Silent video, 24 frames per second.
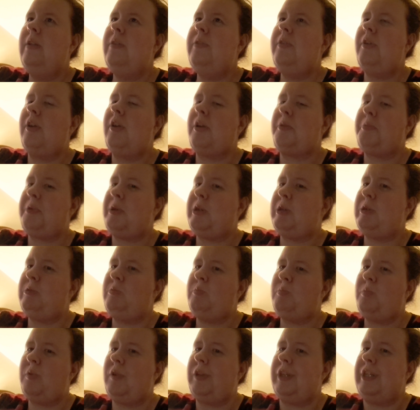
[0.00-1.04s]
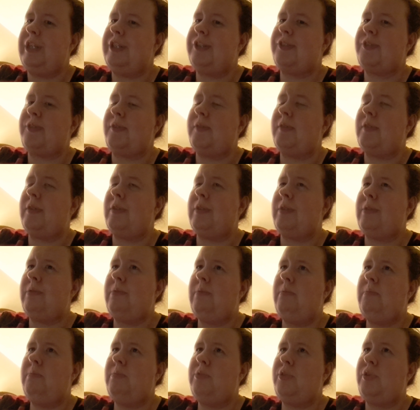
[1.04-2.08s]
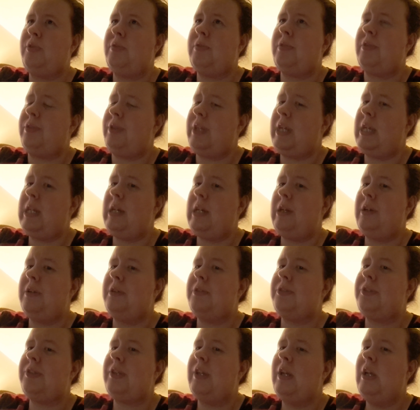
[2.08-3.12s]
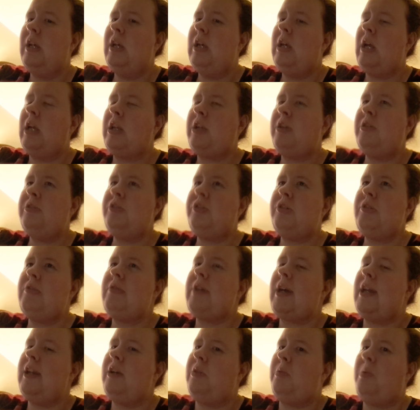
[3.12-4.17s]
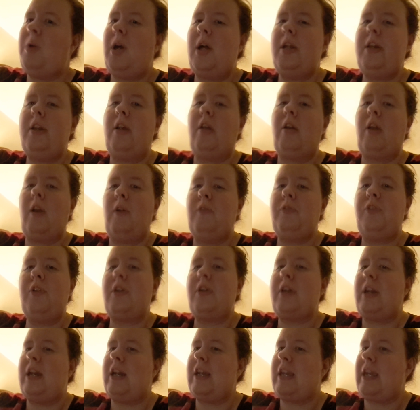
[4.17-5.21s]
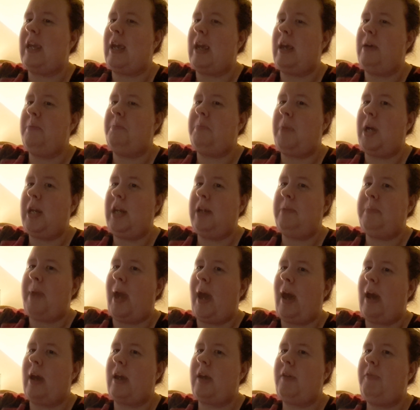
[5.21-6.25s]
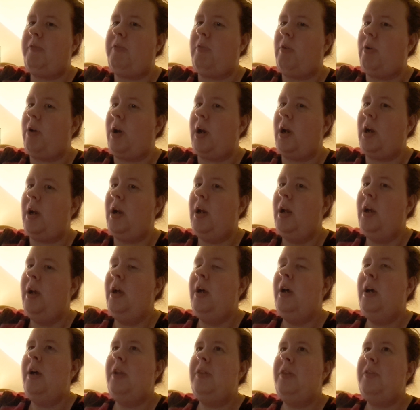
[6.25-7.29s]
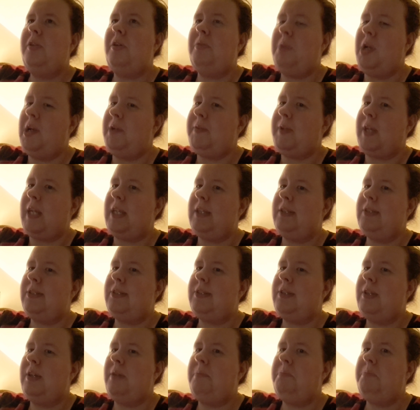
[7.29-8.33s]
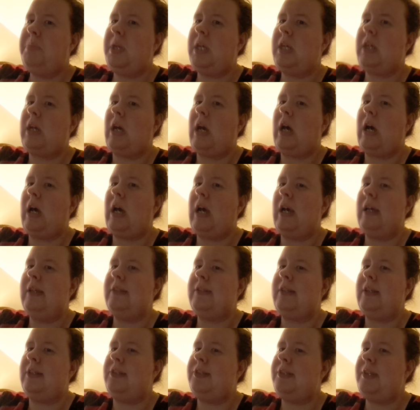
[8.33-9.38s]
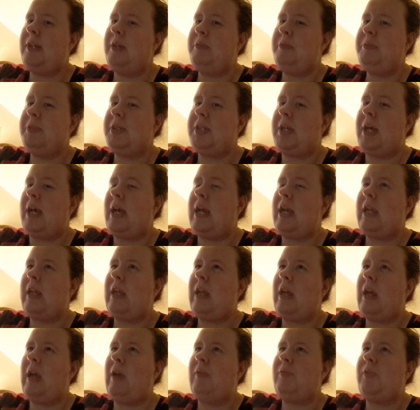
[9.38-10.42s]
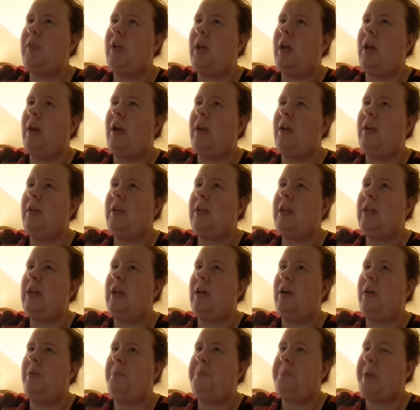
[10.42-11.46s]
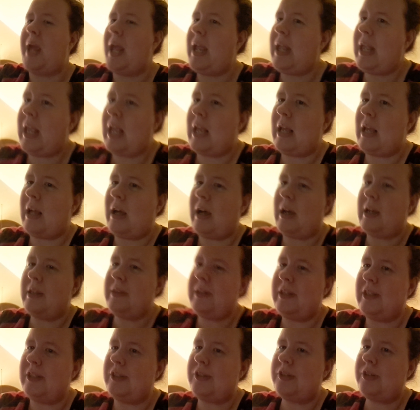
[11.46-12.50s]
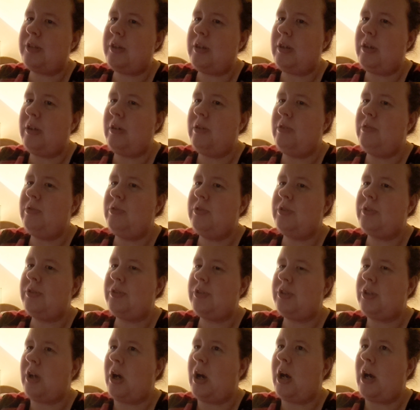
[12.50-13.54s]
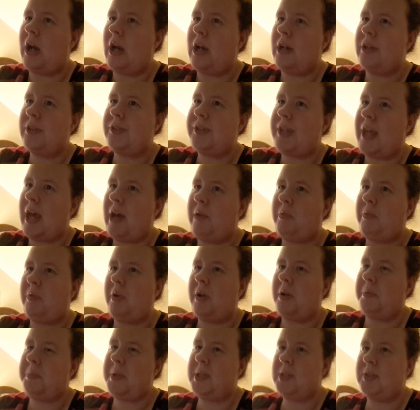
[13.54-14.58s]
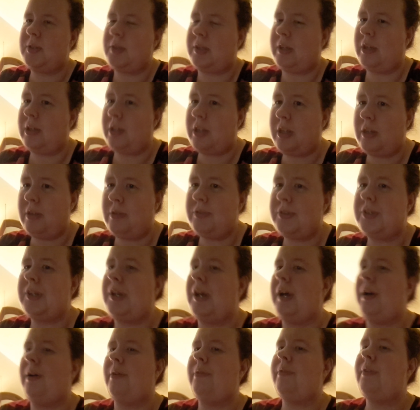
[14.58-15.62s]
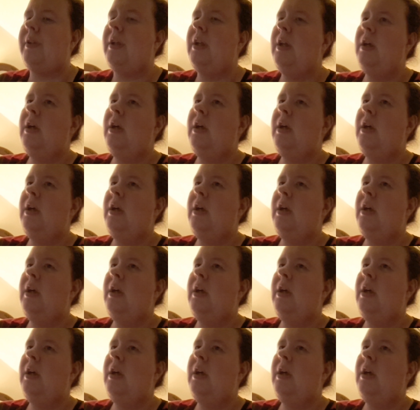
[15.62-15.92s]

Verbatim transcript: they're be released through the, through the theaters, you do kind of wonder if they're gonna get money back for their movies because it seems like if they're you know banking on these huge stars that were basically accused of